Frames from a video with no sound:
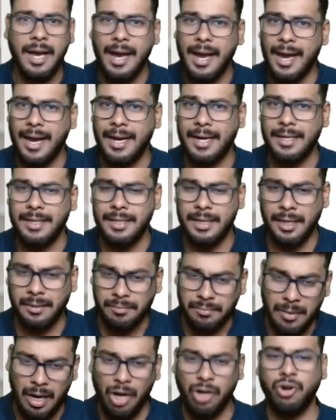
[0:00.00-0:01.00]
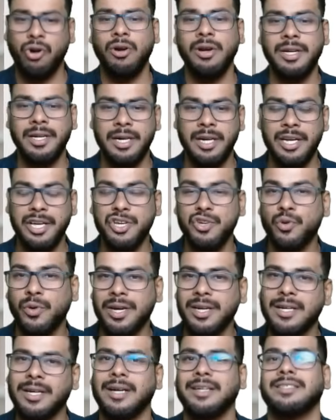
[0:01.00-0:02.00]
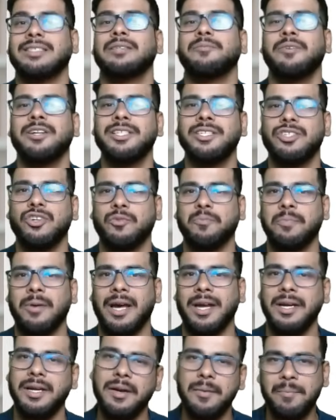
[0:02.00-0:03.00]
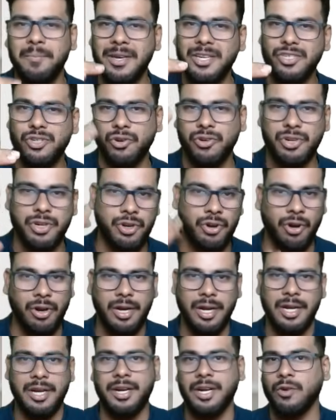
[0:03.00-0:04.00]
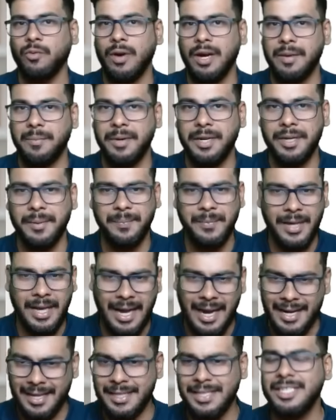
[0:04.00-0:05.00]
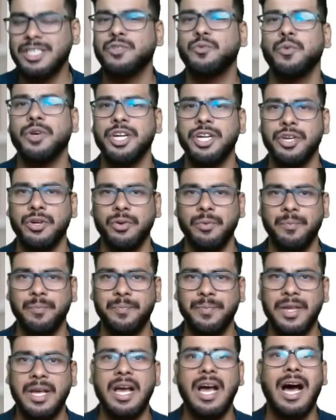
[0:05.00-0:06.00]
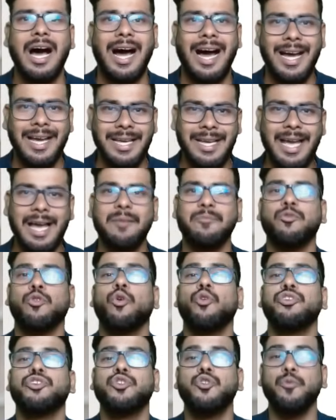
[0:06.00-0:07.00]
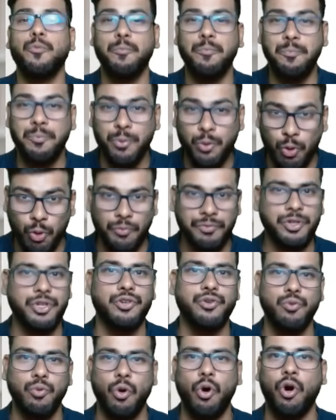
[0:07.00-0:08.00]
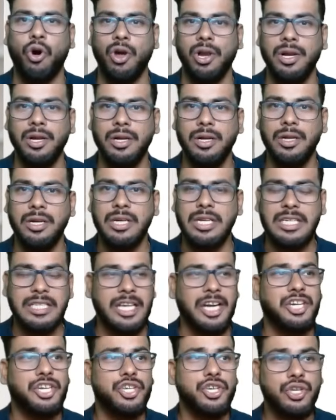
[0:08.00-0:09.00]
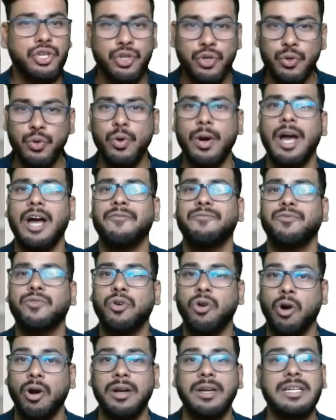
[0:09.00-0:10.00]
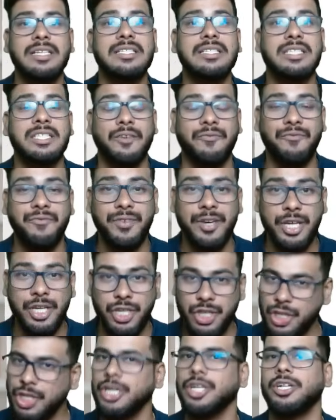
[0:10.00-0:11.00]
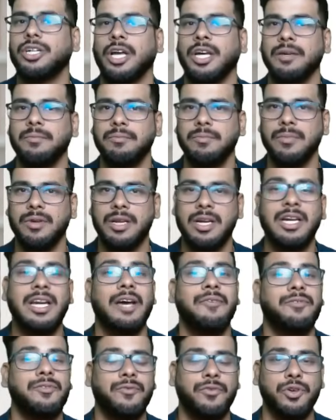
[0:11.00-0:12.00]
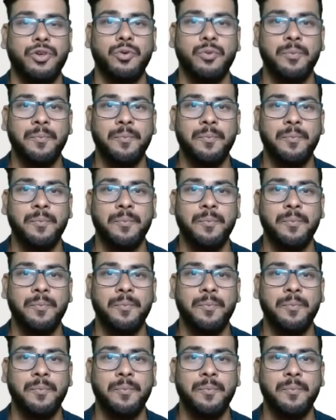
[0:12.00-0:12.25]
And accordingly, you can customize your plan based on your requirement. And in this video, I am going to prove to you all that you have got sufficient time left for you.